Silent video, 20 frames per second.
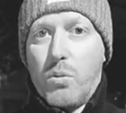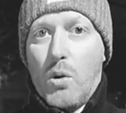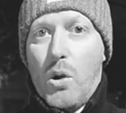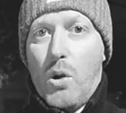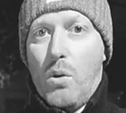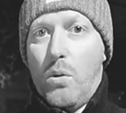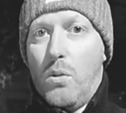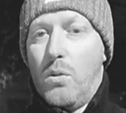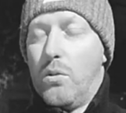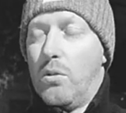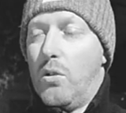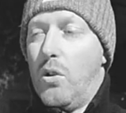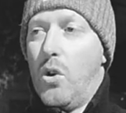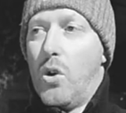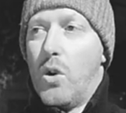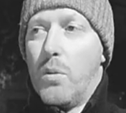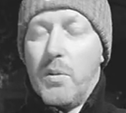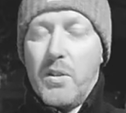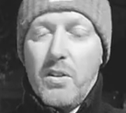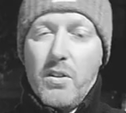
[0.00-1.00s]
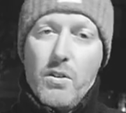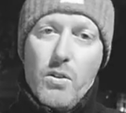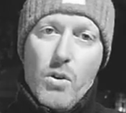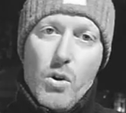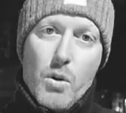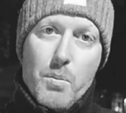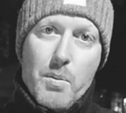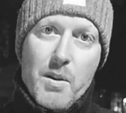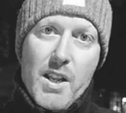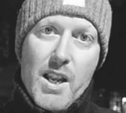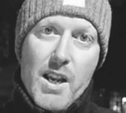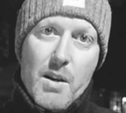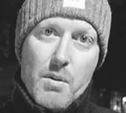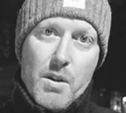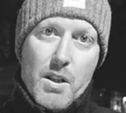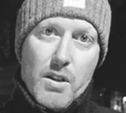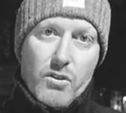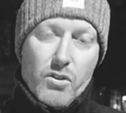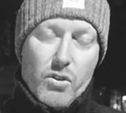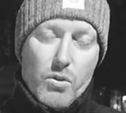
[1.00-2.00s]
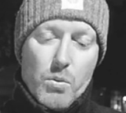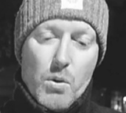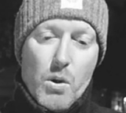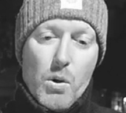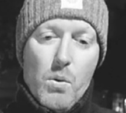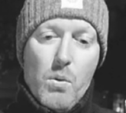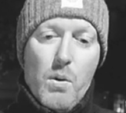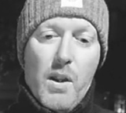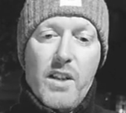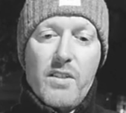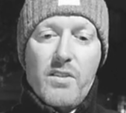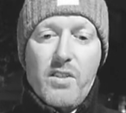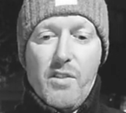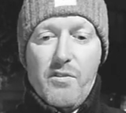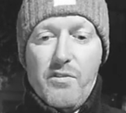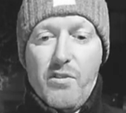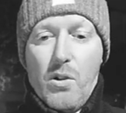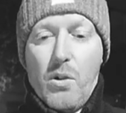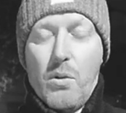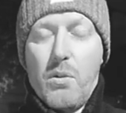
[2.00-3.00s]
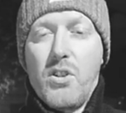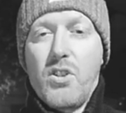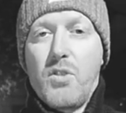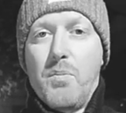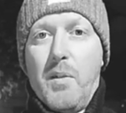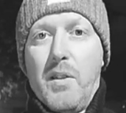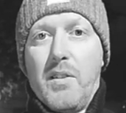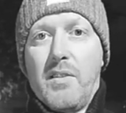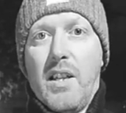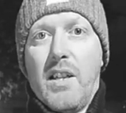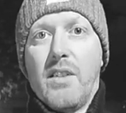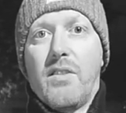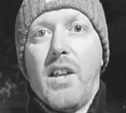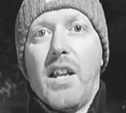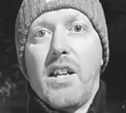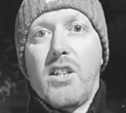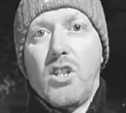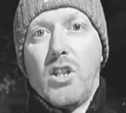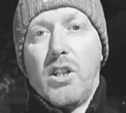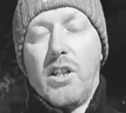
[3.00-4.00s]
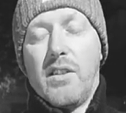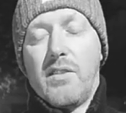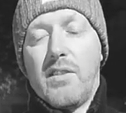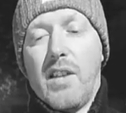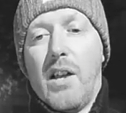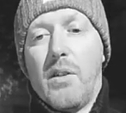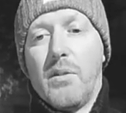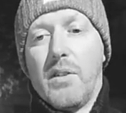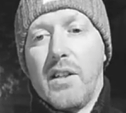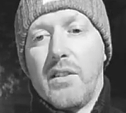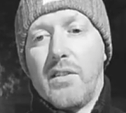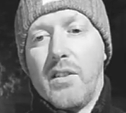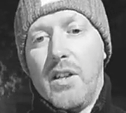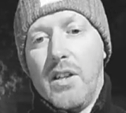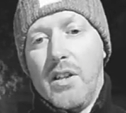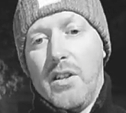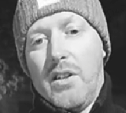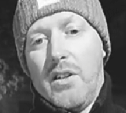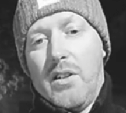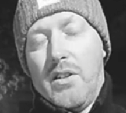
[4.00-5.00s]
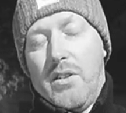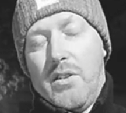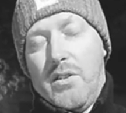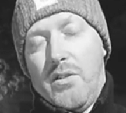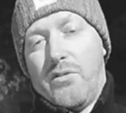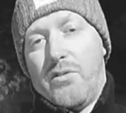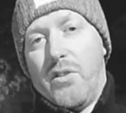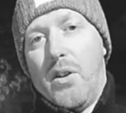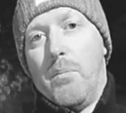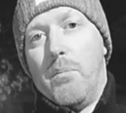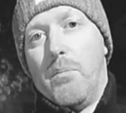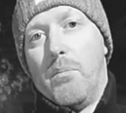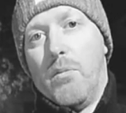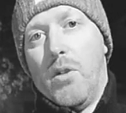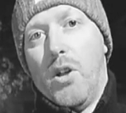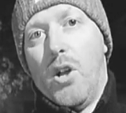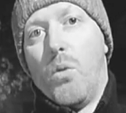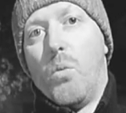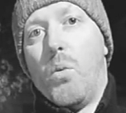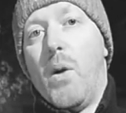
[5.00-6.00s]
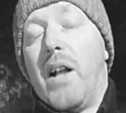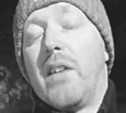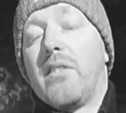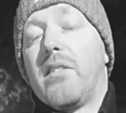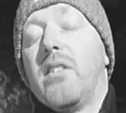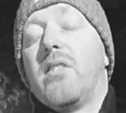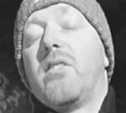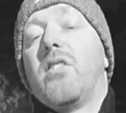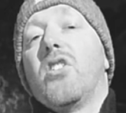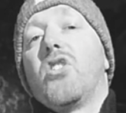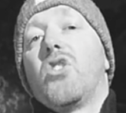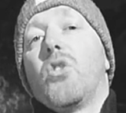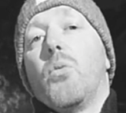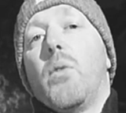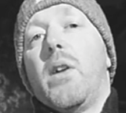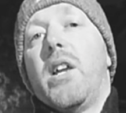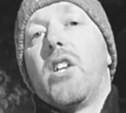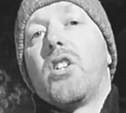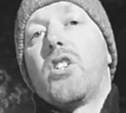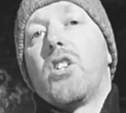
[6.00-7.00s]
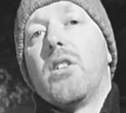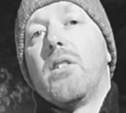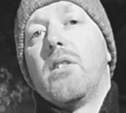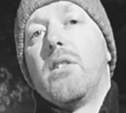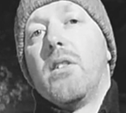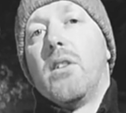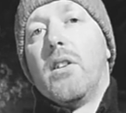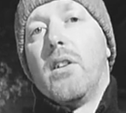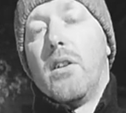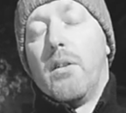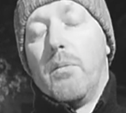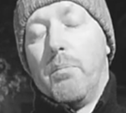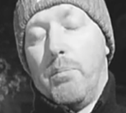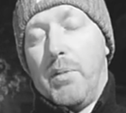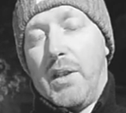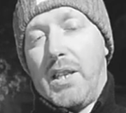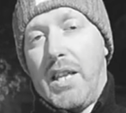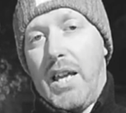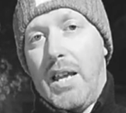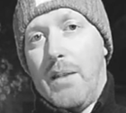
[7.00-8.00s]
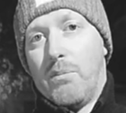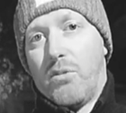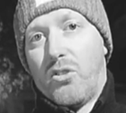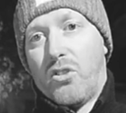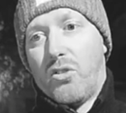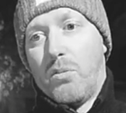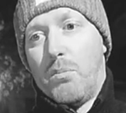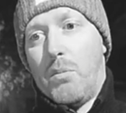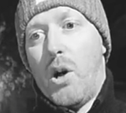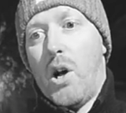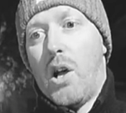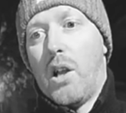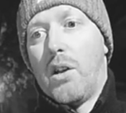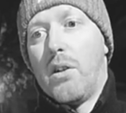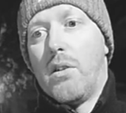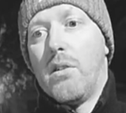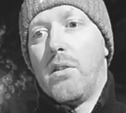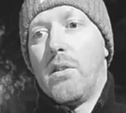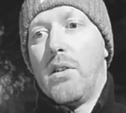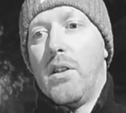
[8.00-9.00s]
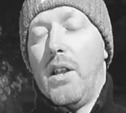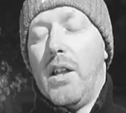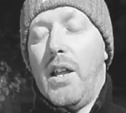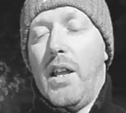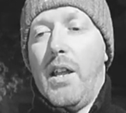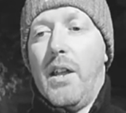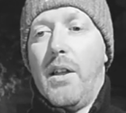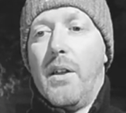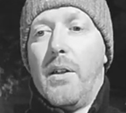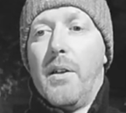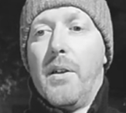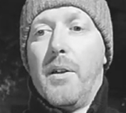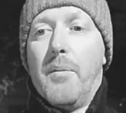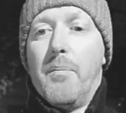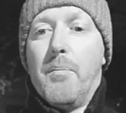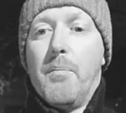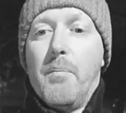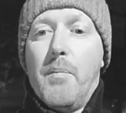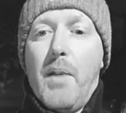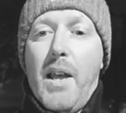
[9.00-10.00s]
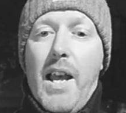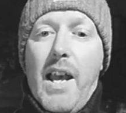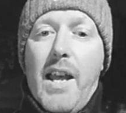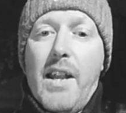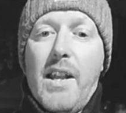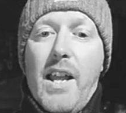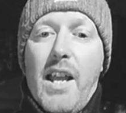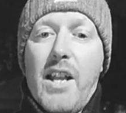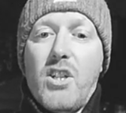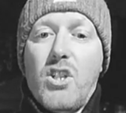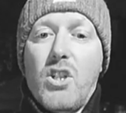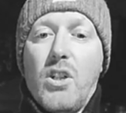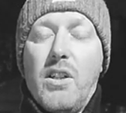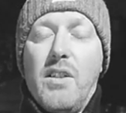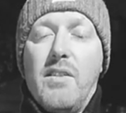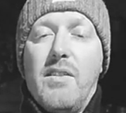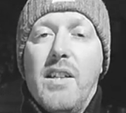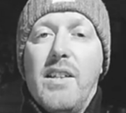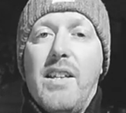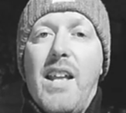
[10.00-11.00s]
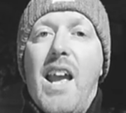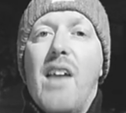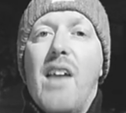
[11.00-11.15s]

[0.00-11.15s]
grow, urban areas grow as they flourish, but that's actually a town that from a wealthy situation became smaller, and actually did